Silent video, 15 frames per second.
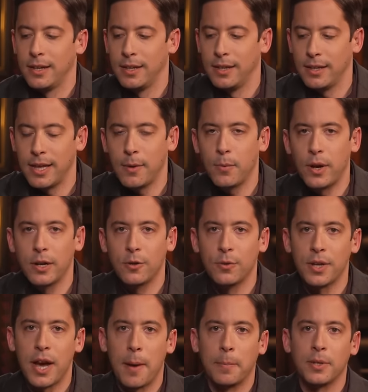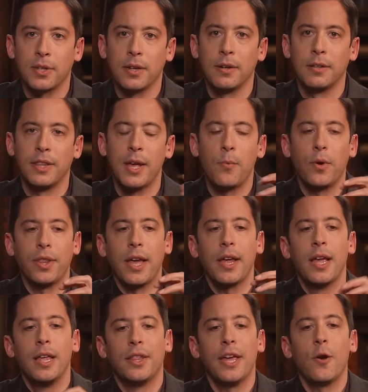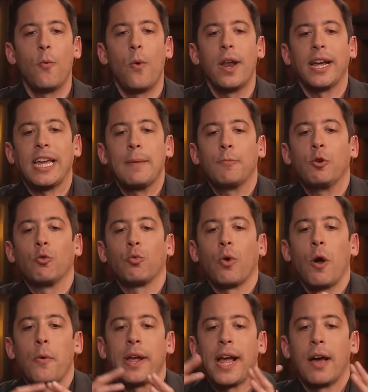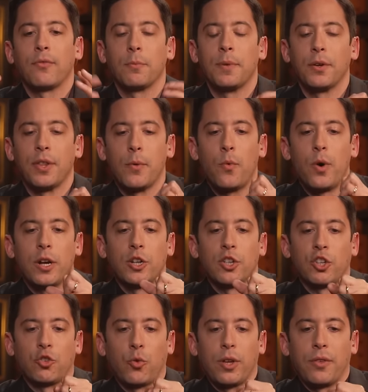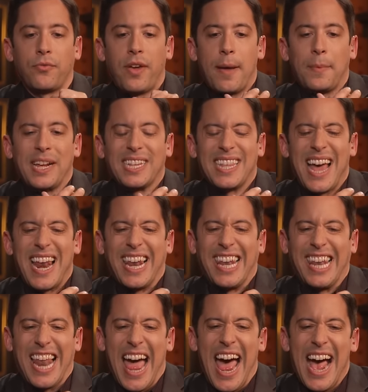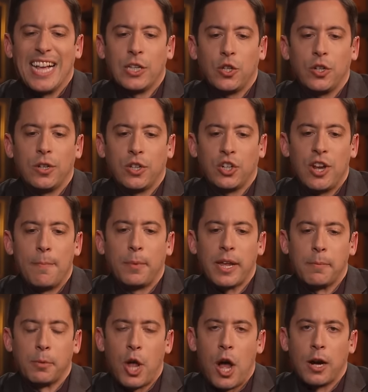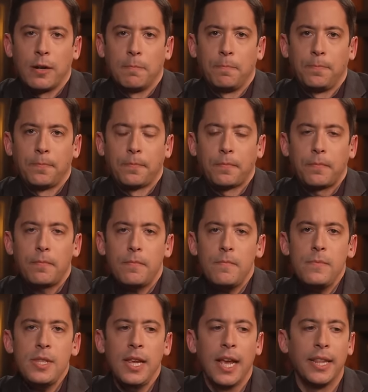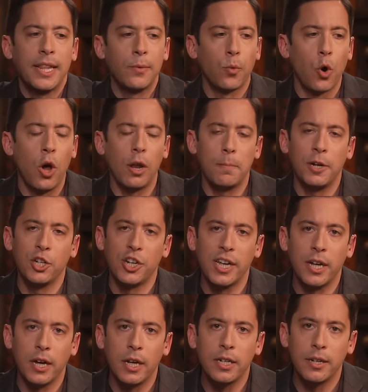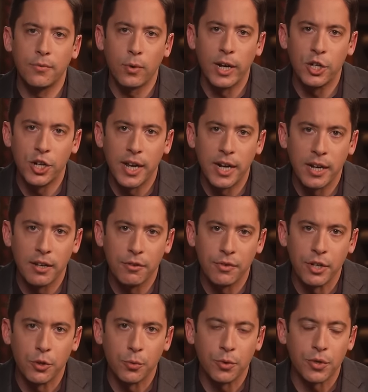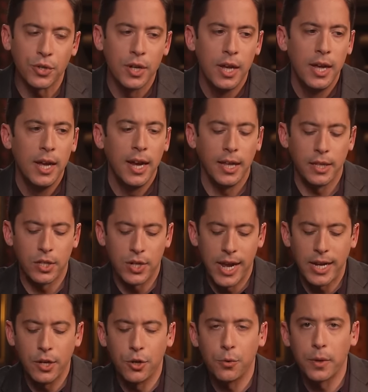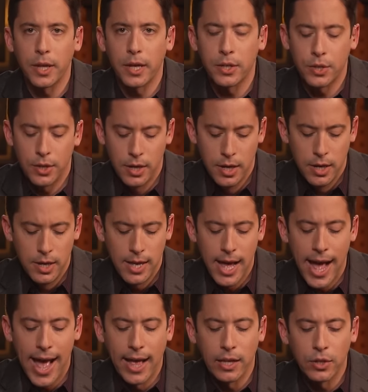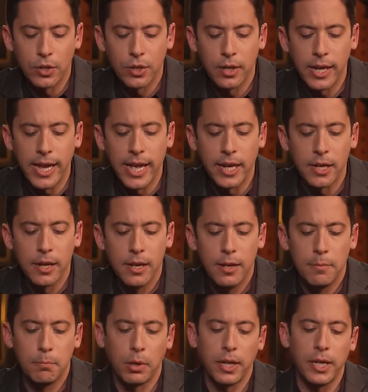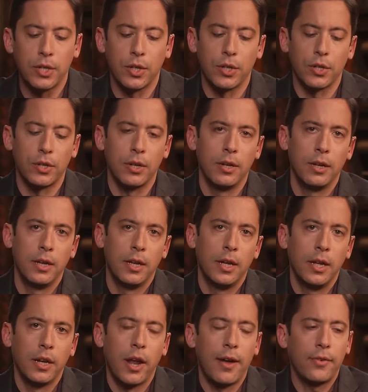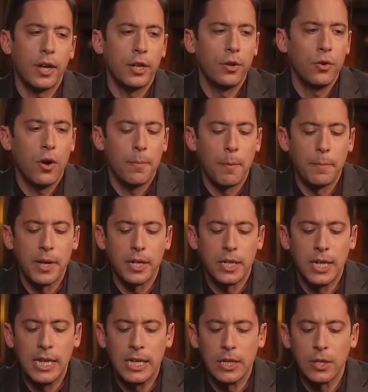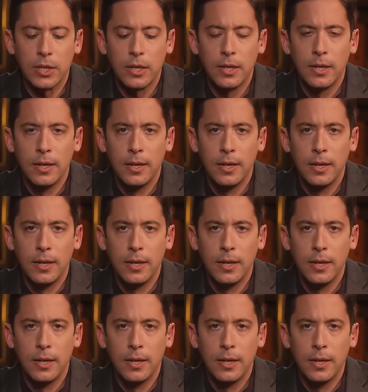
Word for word: They want to do the opposite. They, they, they don't want to keep growing out from there. They want to destroy the family as that last stumbling block. And then we're all a bunch of undifferentiated individuals, and the state can do with us as it pleases. I've got, you know, I'm a big tease.